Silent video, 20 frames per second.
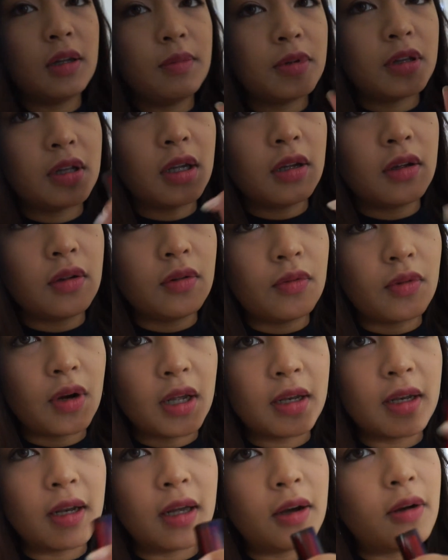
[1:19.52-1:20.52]
lipstick
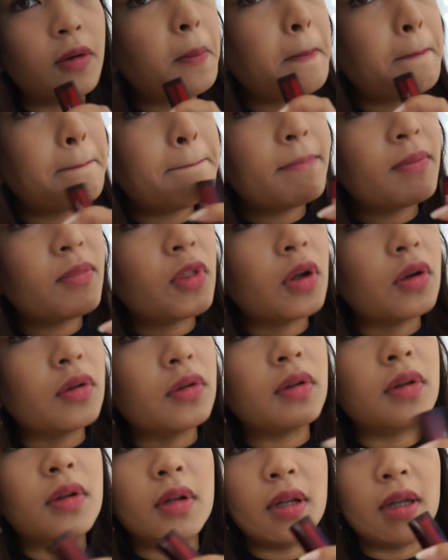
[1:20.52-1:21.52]
right now
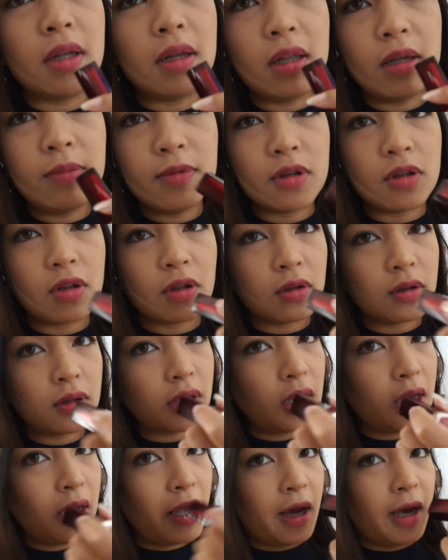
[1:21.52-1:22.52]
on the lips, just
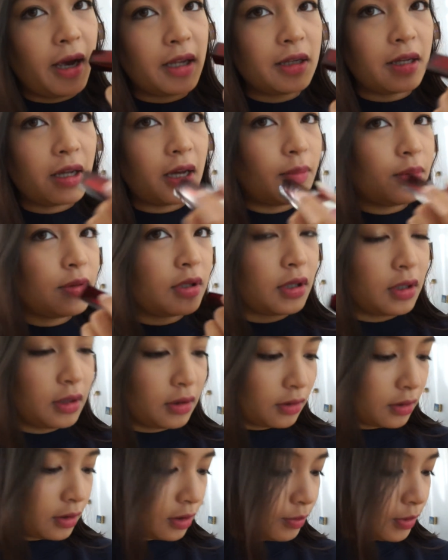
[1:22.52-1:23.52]
I tapped it
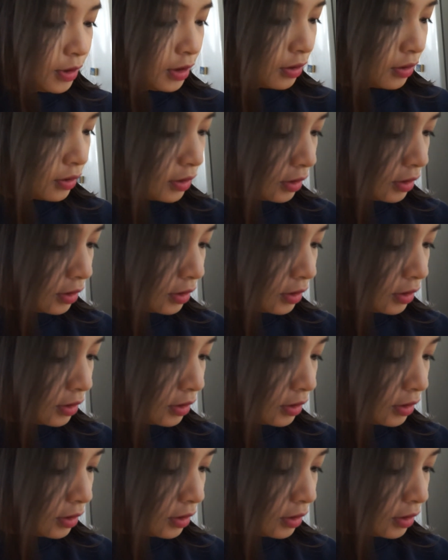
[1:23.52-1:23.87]
a little bit on